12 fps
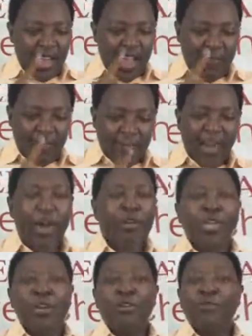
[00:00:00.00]
I
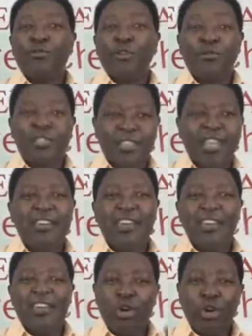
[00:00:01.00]
found out from
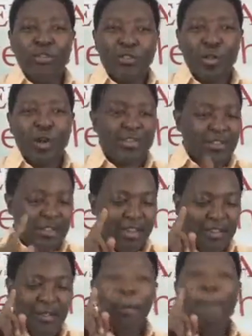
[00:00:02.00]
studying God's word
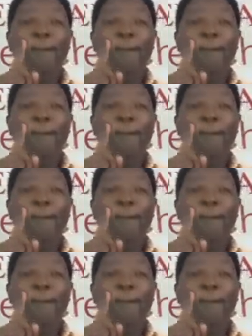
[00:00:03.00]
that